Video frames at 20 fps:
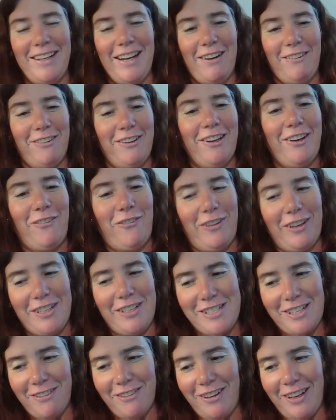Not really for
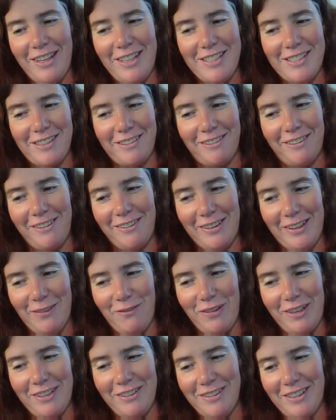sure why he's growing
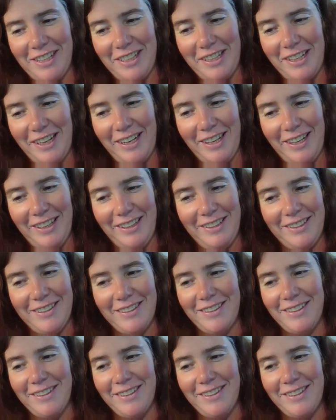it, but okay.